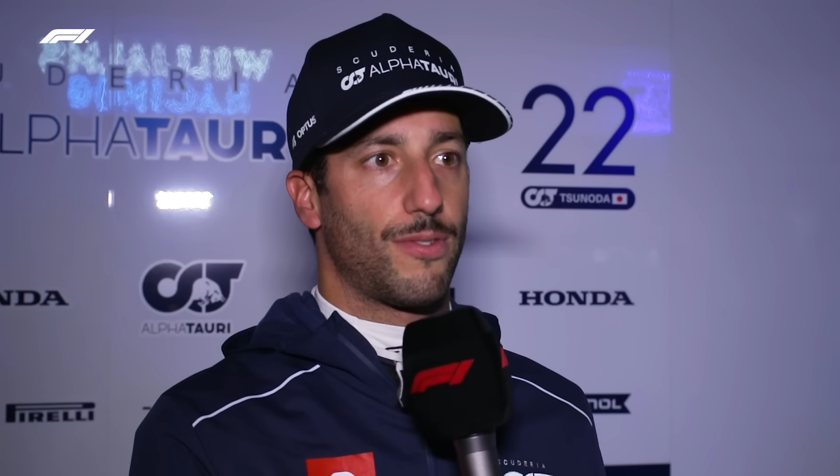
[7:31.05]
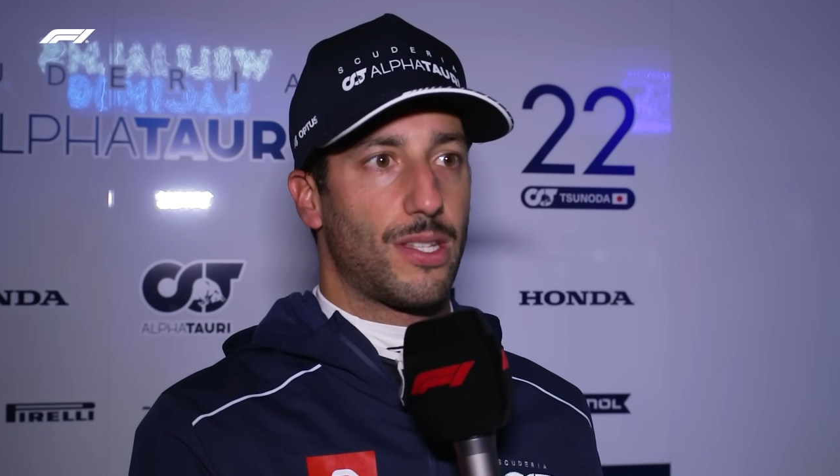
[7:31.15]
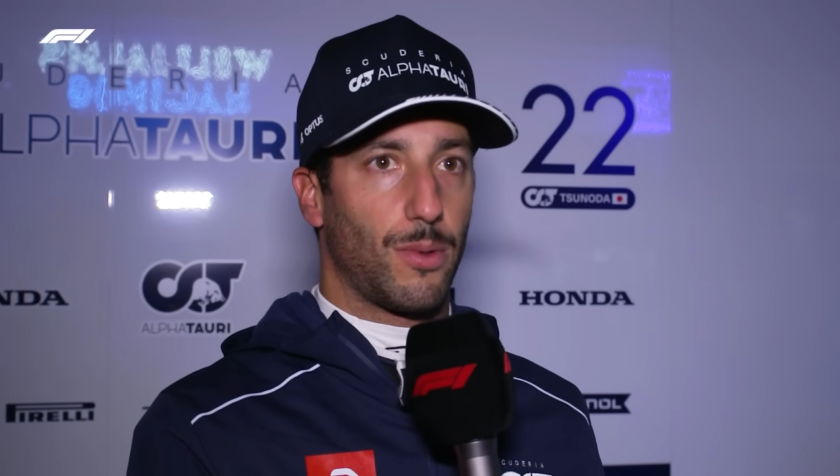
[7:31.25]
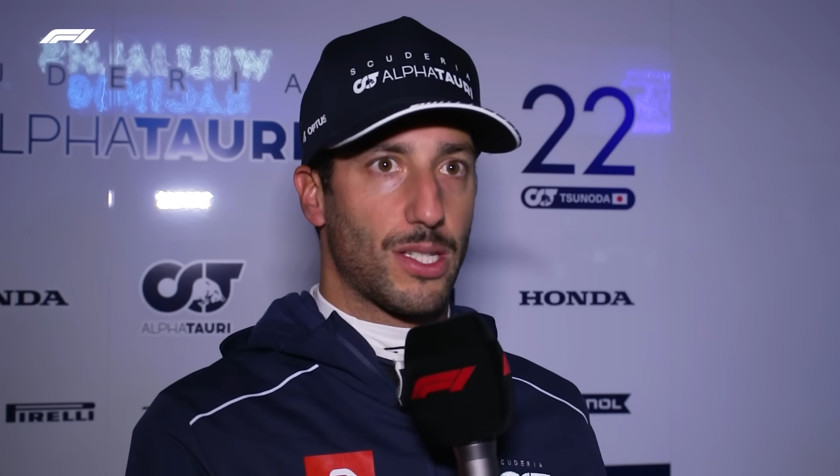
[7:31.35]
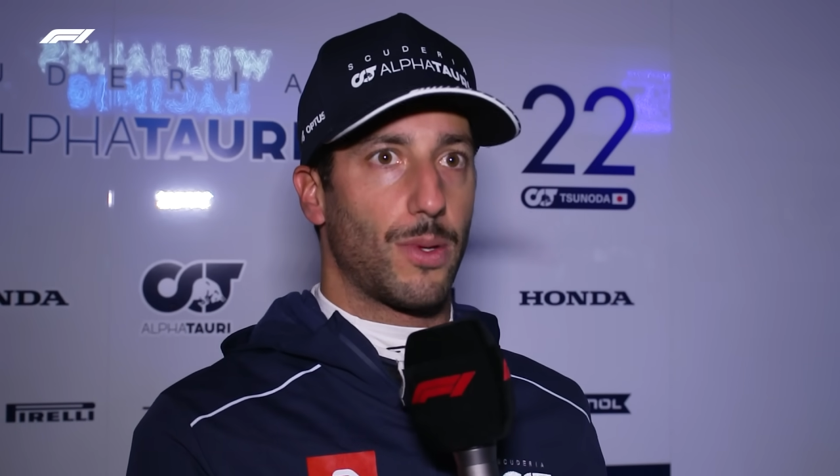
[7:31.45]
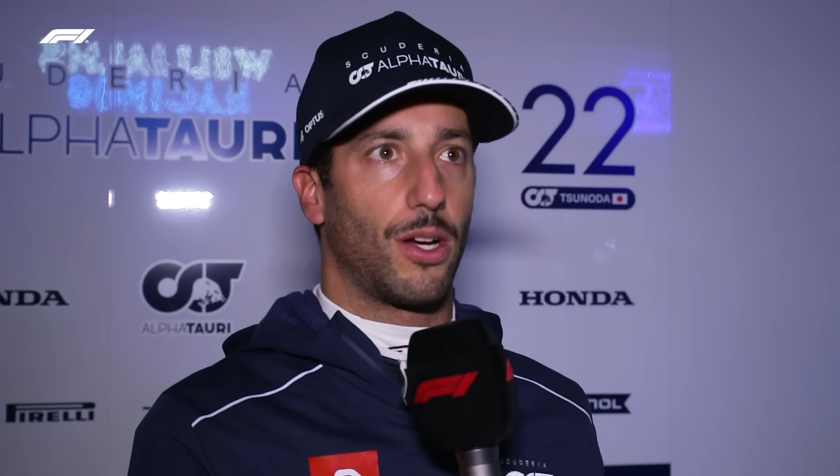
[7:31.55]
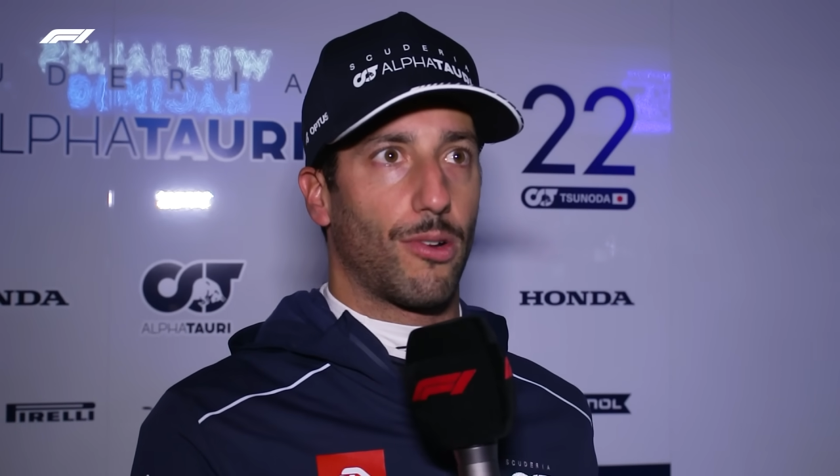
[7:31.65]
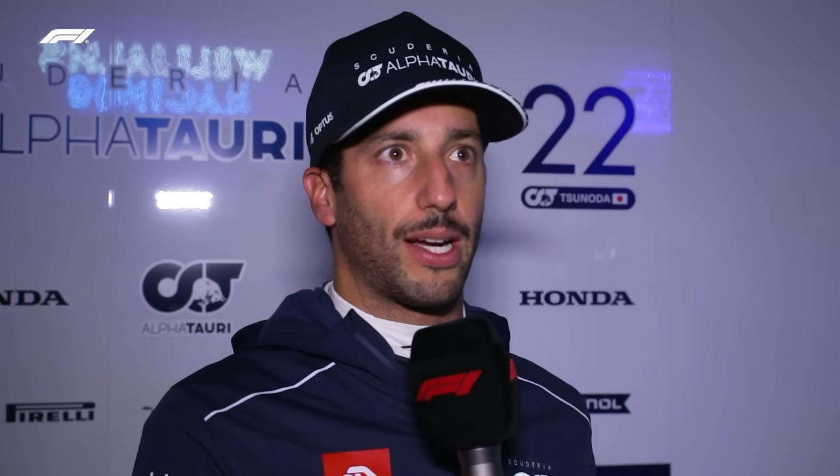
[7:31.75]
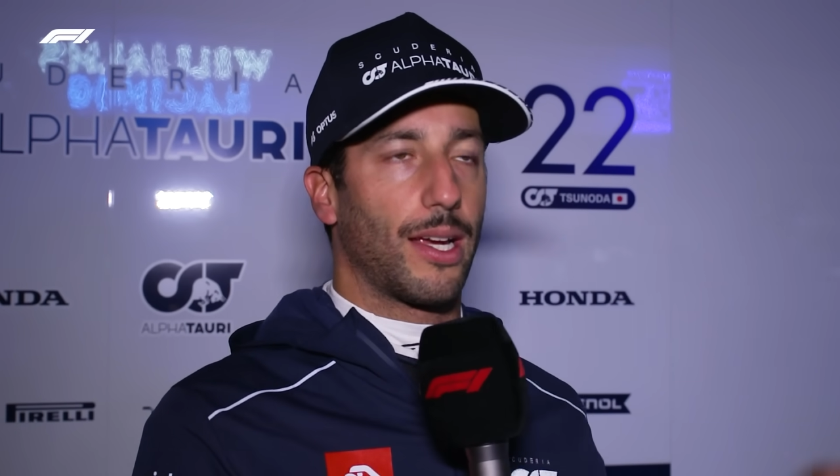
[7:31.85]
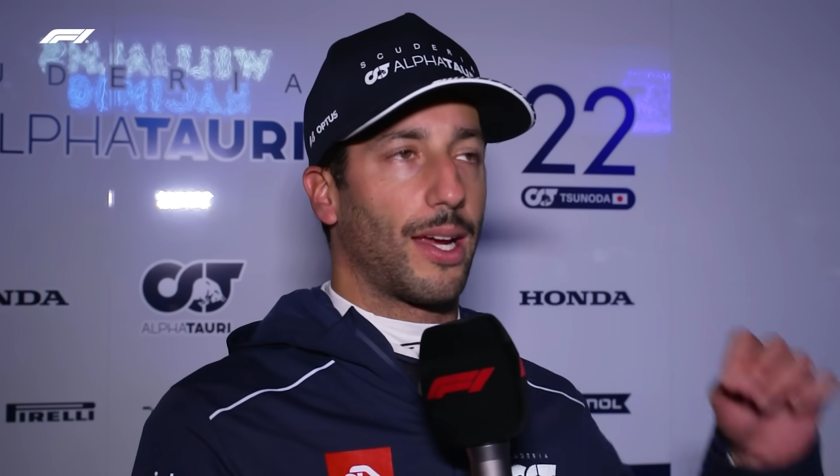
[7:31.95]
Obviously, once we got
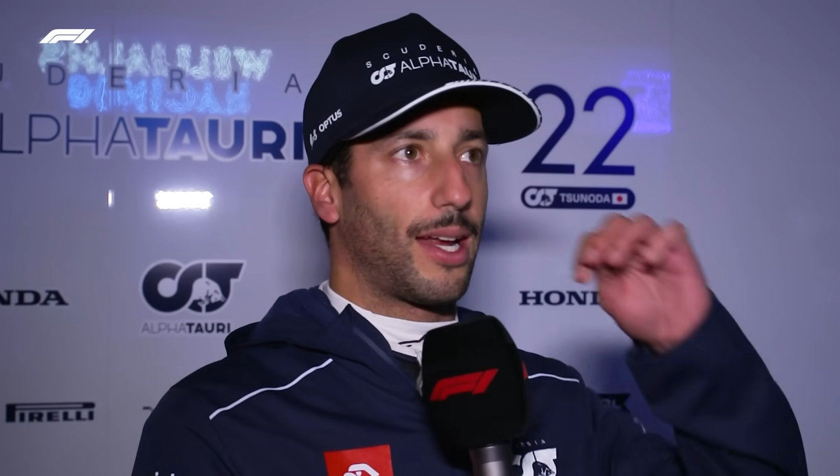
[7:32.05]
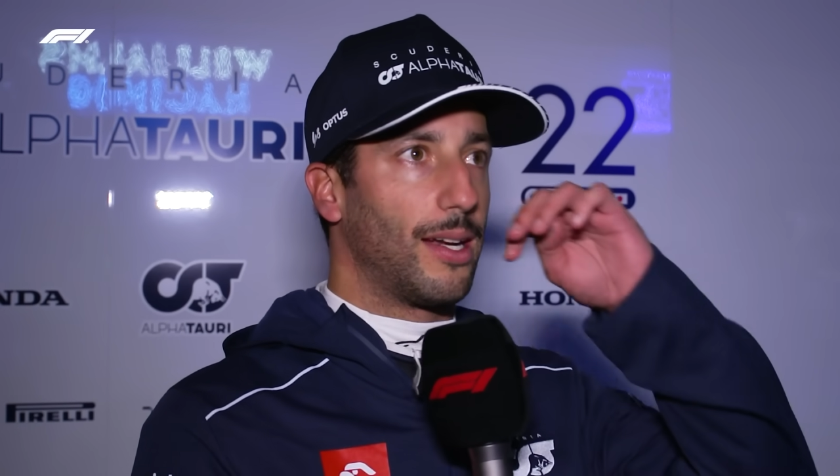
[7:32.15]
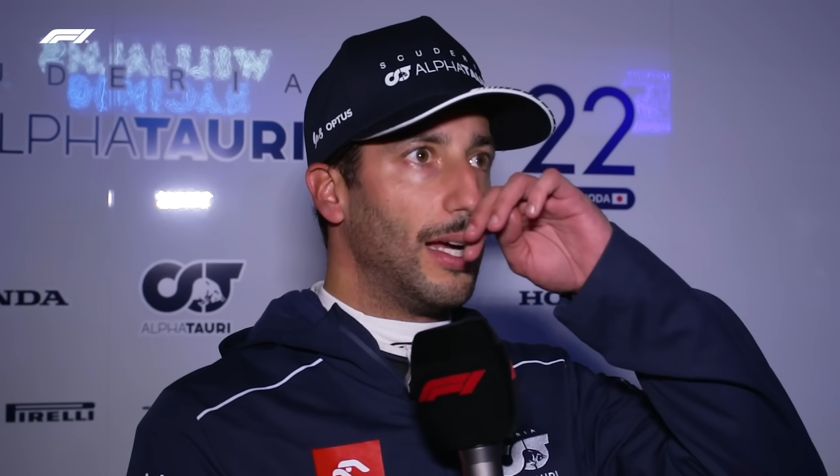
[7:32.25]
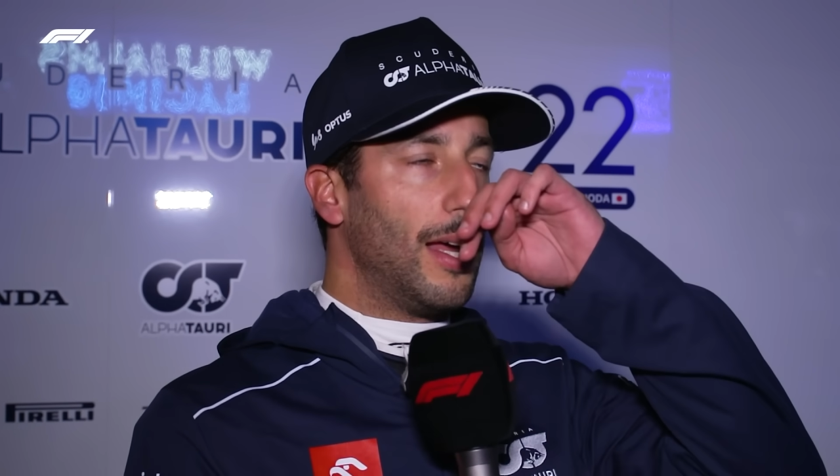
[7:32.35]
running again,